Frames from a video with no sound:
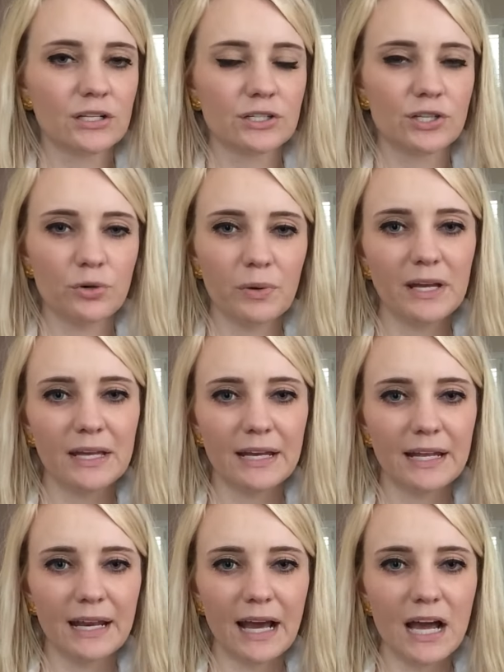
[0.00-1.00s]
to it,
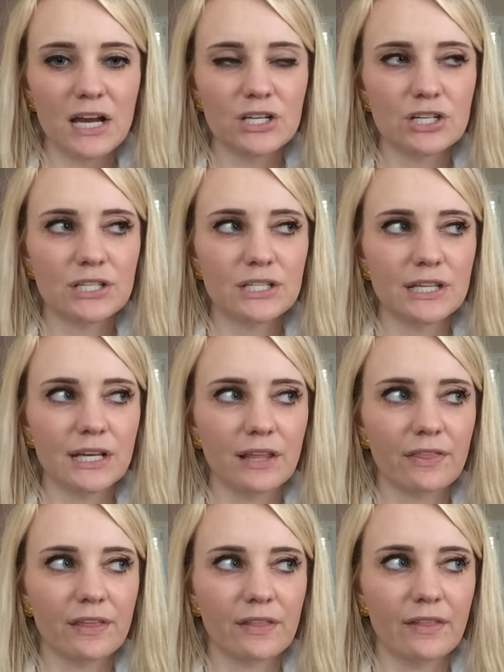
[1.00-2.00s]
and I just
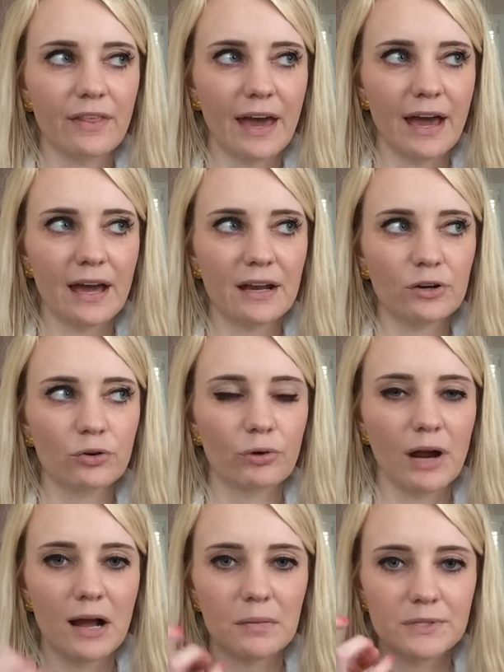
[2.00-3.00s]
think that that
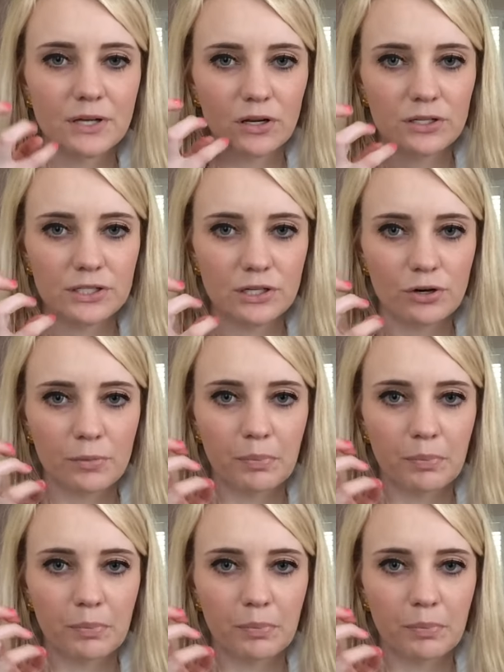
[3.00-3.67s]
grabs onto your